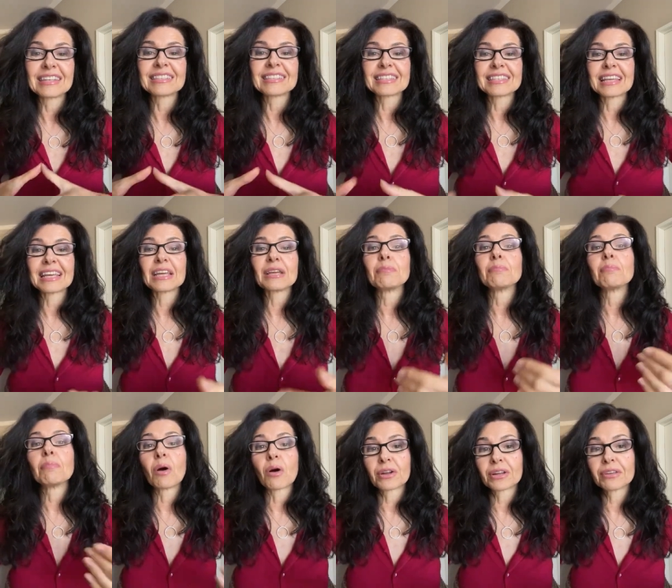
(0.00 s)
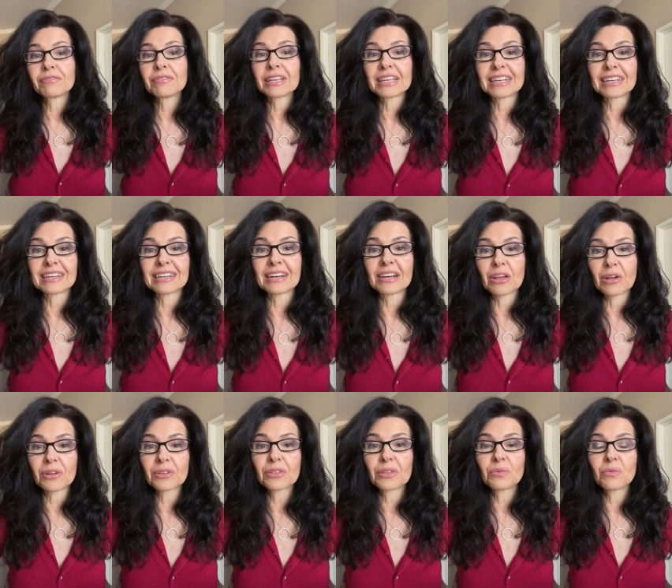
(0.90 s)
and stay motivated
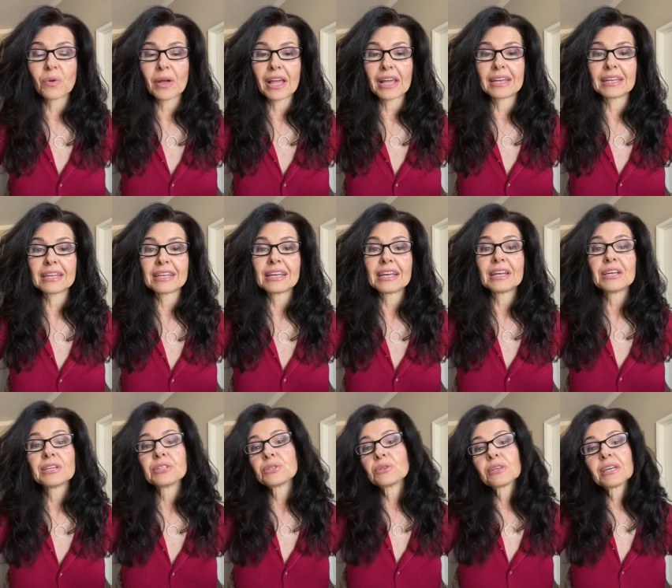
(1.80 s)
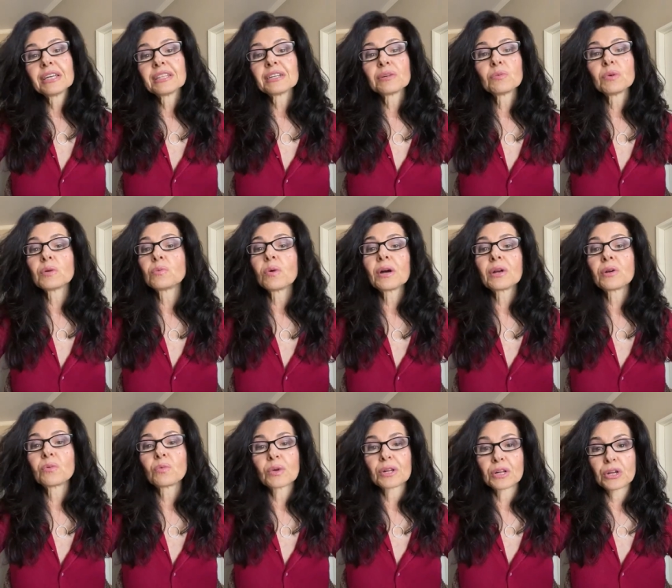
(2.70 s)
along the way, together with
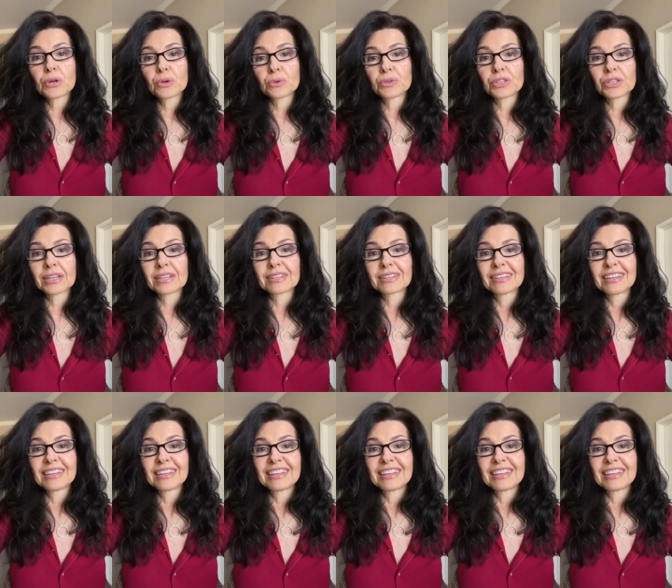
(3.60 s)
one on one coaching.